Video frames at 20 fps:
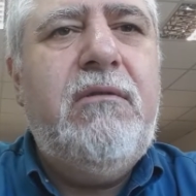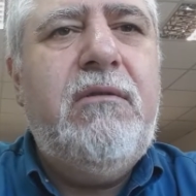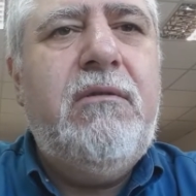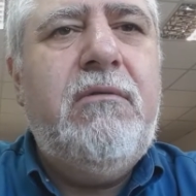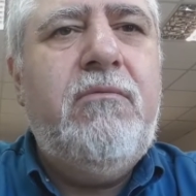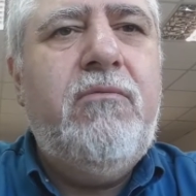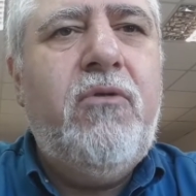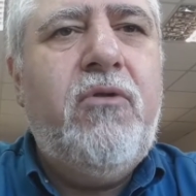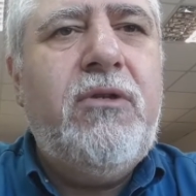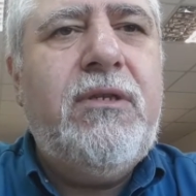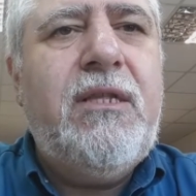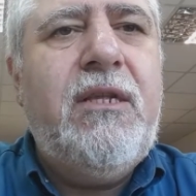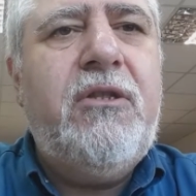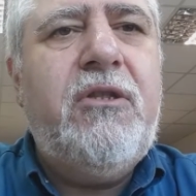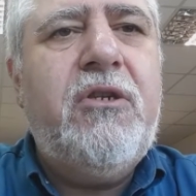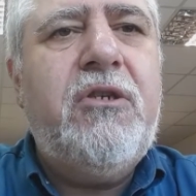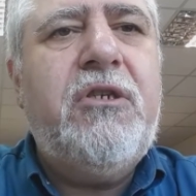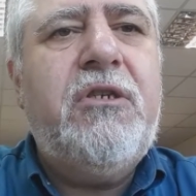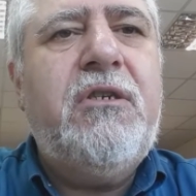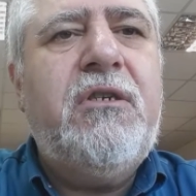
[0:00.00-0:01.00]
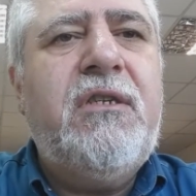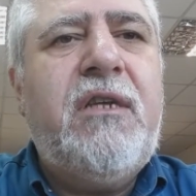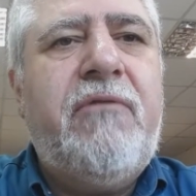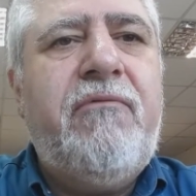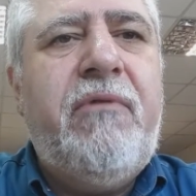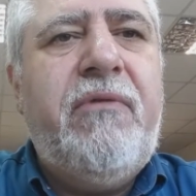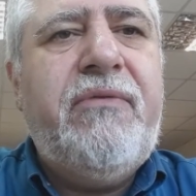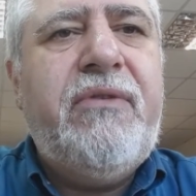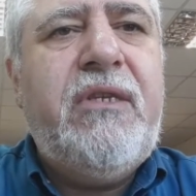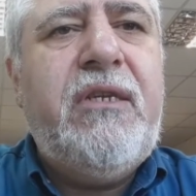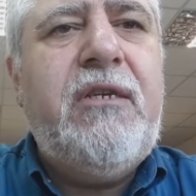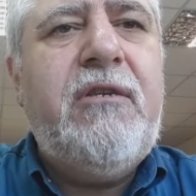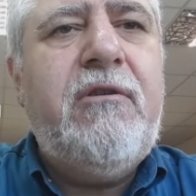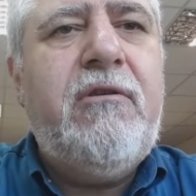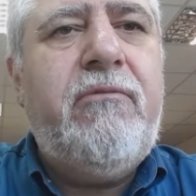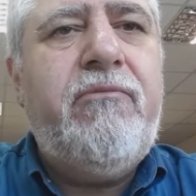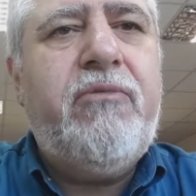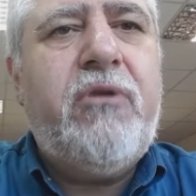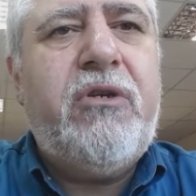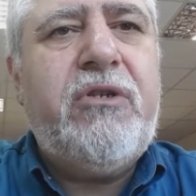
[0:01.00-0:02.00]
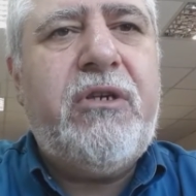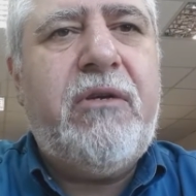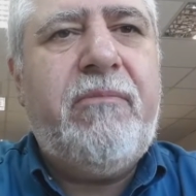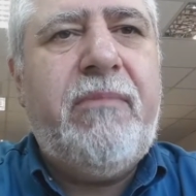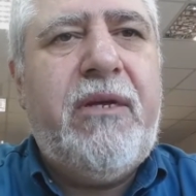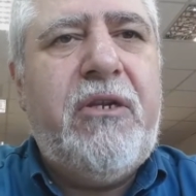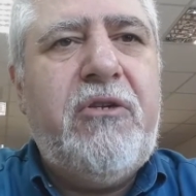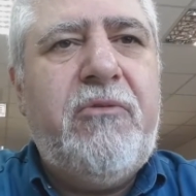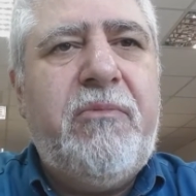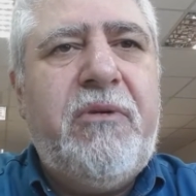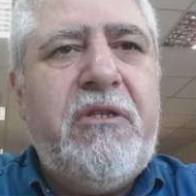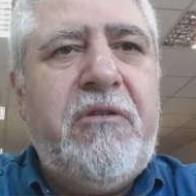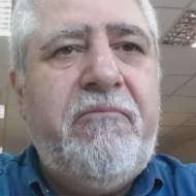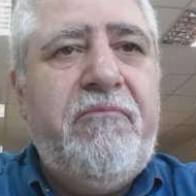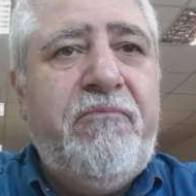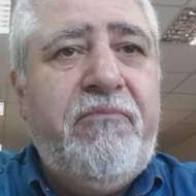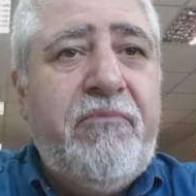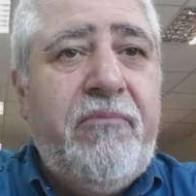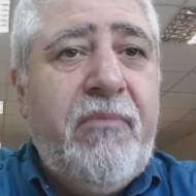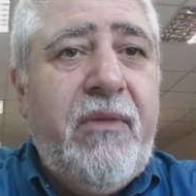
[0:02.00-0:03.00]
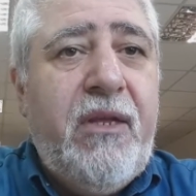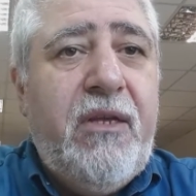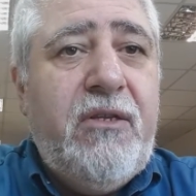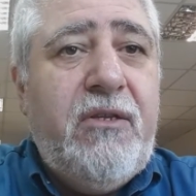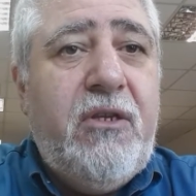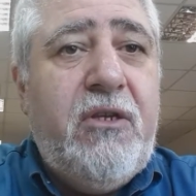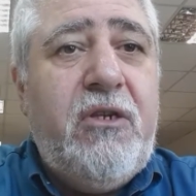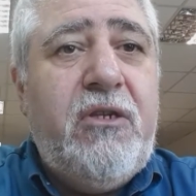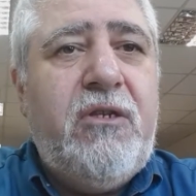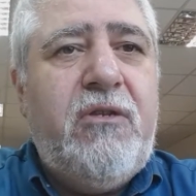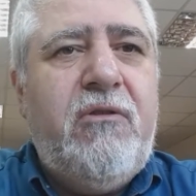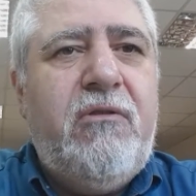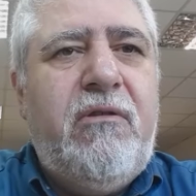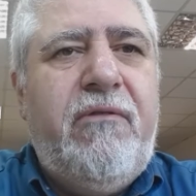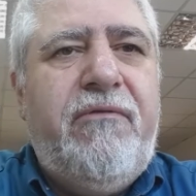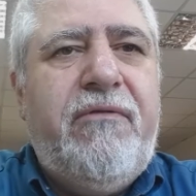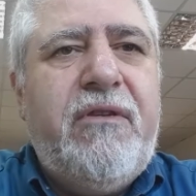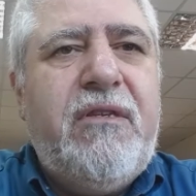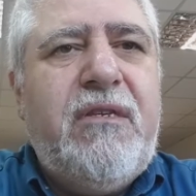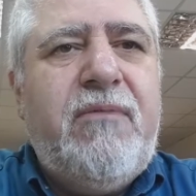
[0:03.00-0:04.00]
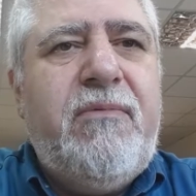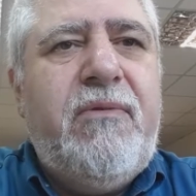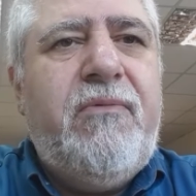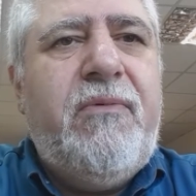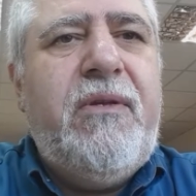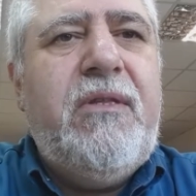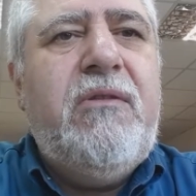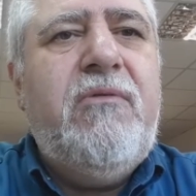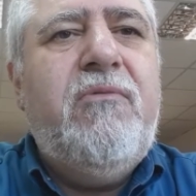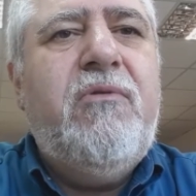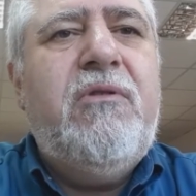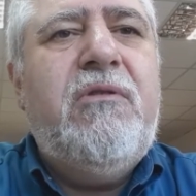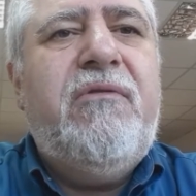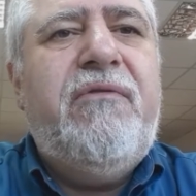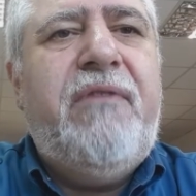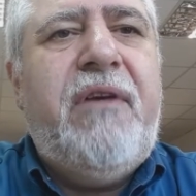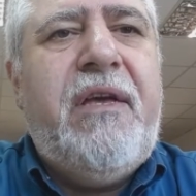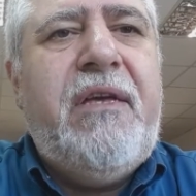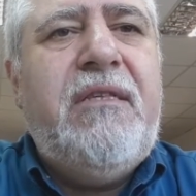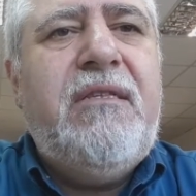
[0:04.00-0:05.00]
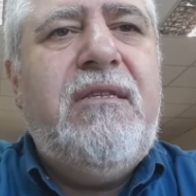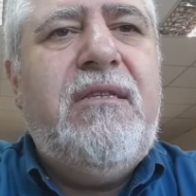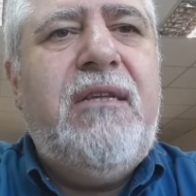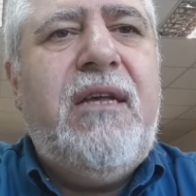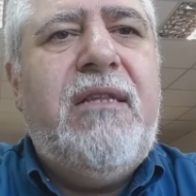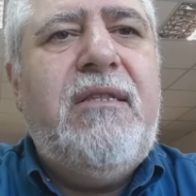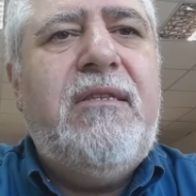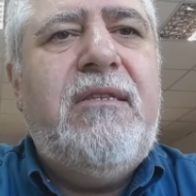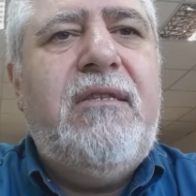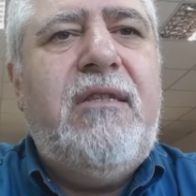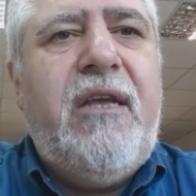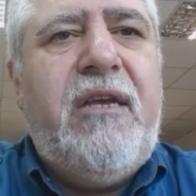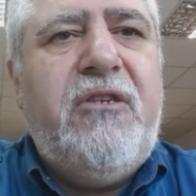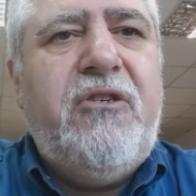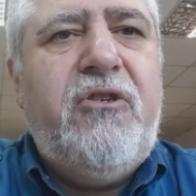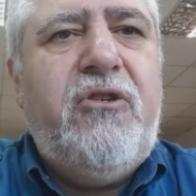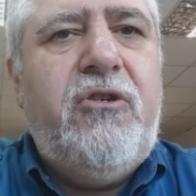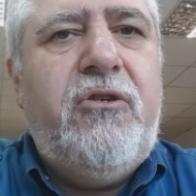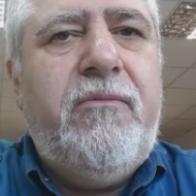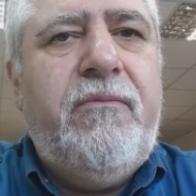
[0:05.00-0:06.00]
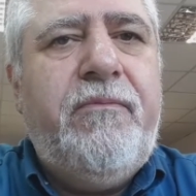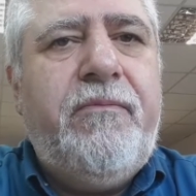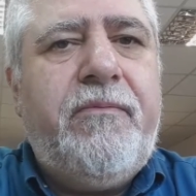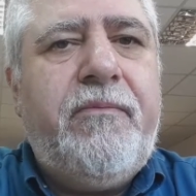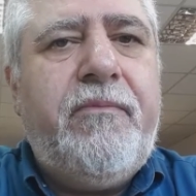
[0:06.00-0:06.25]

in most literature that we've seen on project management, there is no difference between the word phase and stage.